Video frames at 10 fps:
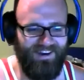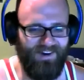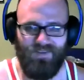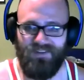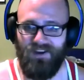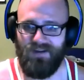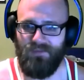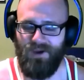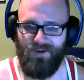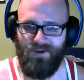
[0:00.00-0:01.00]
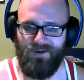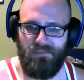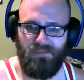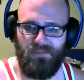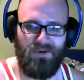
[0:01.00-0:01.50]
We talked
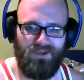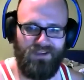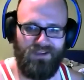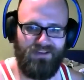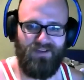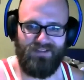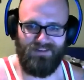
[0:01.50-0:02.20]
about protein,